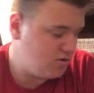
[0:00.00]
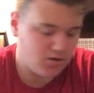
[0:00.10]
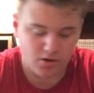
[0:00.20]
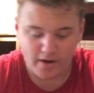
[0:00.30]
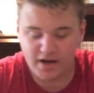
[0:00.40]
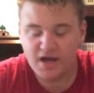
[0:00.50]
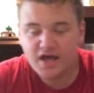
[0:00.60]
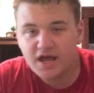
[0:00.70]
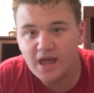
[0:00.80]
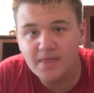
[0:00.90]
All right.
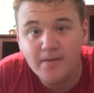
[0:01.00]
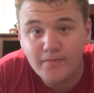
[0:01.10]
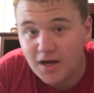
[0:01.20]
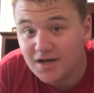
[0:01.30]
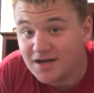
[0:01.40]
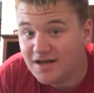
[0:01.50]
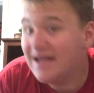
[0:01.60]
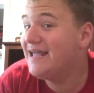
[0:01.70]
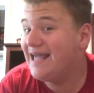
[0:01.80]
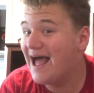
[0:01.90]
In the manga,
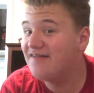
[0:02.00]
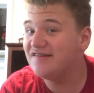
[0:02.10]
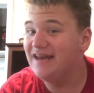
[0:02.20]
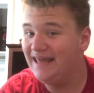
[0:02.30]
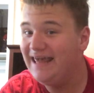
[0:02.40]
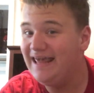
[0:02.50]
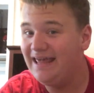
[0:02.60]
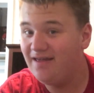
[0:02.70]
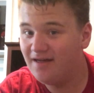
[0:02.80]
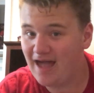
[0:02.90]
it has an
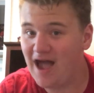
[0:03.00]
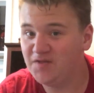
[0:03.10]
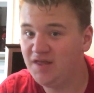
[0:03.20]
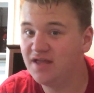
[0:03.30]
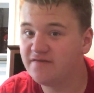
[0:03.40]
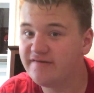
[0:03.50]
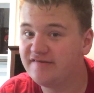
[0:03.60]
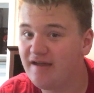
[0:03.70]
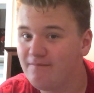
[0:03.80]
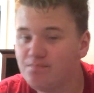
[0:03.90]
E at the end of his
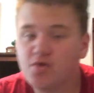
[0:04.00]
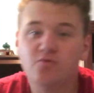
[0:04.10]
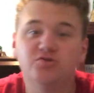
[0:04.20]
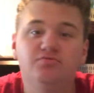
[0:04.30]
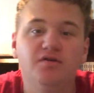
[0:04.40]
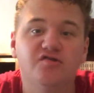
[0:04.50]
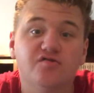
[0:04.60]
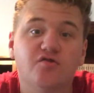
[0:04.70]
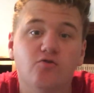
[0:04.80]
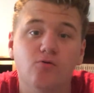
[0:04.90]
name, which means
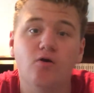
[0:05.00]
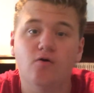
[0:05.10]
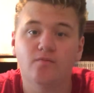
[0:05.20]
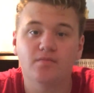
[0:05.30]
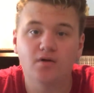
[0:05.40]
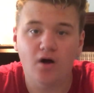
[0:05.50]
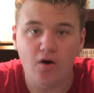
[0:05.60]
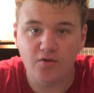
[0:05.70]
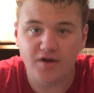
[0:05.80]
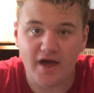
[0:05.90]
it's Chrome.
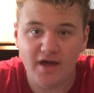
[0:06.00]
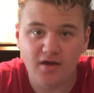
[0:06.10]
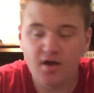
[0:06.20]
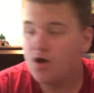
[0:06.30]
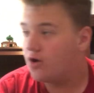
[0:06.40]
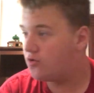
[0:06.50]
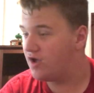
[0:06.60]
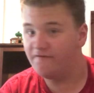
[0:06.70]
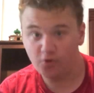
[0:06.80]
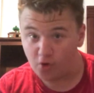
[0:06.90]
Okay.
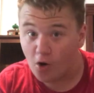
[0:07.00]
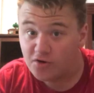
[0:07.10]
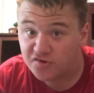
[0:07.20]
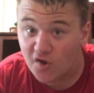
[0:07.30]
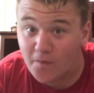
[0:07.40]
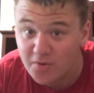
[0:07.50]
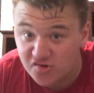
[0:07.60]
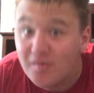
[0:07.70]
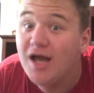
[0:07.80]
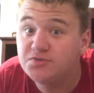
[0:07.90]
If you go to Super
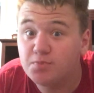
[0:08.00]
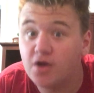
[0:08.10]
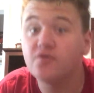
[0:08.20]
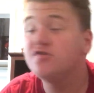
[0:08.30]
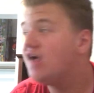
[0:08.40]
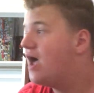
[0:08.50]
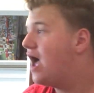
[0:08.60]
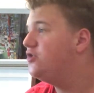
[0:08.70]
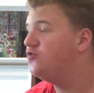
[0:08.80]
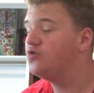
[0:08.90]
Smash Brothers
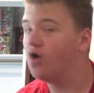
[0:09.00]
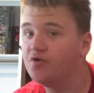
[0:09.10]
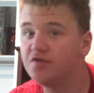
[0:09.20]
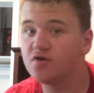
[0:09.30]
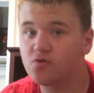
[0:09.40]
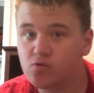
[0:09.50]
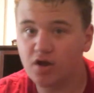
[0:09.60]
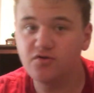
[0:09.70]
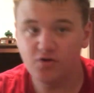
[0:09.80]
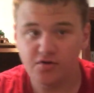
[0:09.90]
and you go to
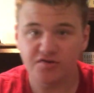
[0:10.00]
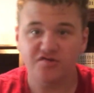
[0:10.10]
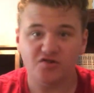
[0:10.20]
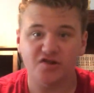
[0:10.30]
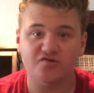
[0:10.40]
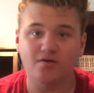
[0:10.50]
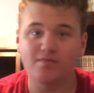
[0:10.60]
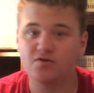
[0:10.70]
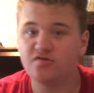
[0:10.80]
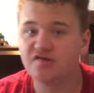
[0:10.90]
the select stream
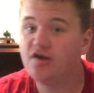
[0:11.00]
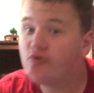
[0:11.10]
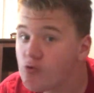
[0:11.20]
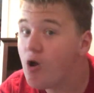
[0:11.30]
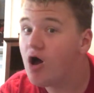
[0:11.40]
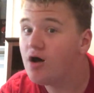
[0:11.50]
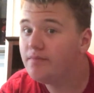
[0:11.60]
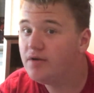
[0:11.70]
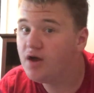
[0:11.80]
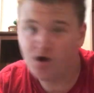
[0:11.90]
and you see
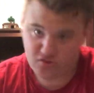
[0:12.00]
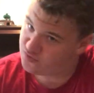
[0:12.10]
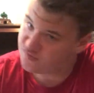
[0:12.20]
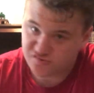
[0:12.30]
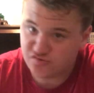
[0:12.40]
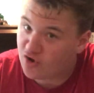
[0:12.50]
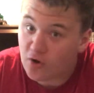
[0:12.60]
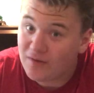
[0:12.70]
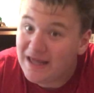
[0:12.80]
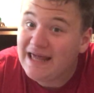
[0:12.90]
Chrome, there's
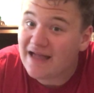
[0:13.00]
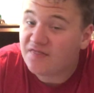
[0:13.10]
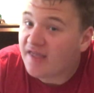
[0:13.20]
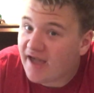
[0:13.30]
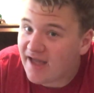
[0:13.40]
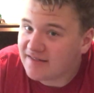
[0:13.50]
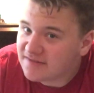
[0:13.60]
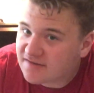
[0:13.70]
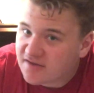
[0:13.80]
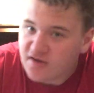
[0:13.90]
no E at the
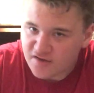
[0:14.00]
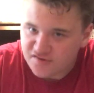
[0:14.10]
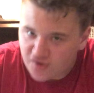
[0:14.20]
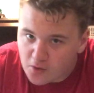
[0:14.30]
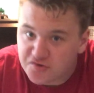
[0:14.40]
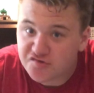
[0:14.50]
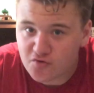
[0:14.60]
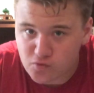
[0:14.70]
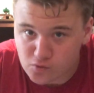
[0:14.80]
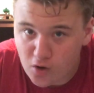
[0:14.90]
end, so it's
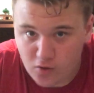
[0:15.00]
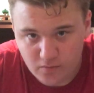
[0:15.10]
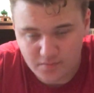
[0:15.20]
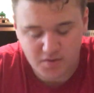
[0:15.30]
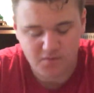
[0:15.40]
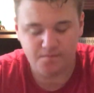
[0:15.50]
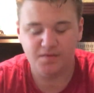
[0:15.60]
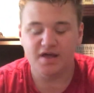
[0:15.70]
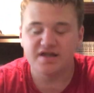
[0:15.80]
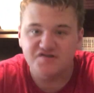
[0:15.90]
Chrome.
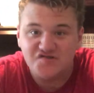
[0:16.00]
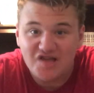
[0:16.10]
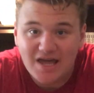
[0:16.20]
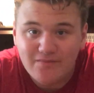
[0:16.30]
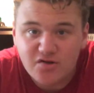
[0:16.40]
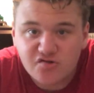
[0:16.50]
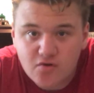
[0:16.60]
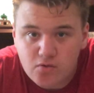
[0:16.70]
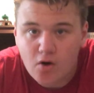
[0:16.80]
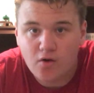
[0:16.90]
His name is
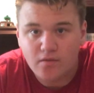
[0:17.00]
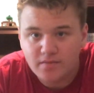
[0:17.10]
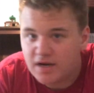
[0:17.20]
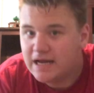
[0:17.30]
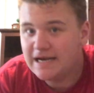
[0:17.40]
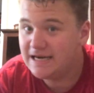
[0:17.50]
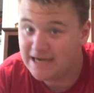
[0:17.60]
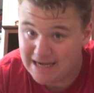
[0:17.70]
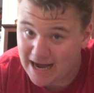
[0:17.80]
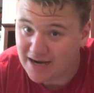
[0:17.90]
Chrome,
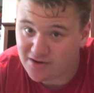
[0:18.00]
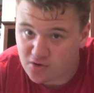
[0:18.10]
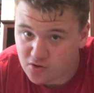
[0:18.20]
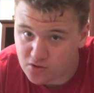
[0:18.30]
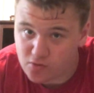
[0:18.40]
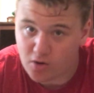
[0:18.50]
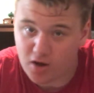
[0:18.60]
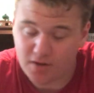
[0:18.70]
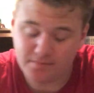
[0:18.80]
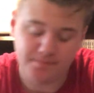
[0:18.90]
not
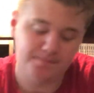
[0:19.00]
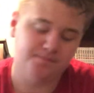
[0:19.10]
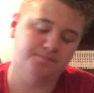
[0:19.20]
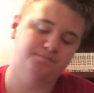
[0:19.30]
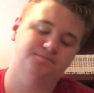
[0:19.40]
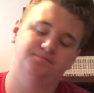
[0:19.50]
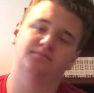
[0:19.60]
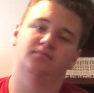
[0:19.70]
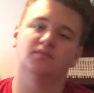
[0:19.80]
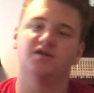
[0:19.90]
Chrome.
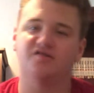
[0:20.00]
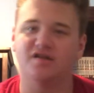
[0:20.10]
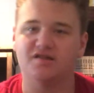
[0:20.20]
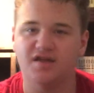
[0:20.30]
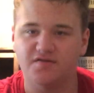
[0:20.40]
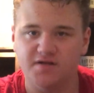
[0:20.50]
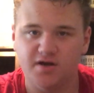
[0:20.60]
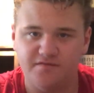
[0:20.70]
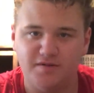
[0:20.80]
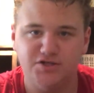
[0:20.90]
So I had to get that
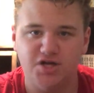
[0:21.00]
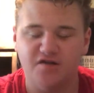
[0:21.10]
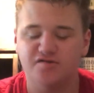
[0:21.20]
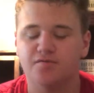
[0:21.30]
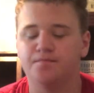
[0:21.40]
off my chest.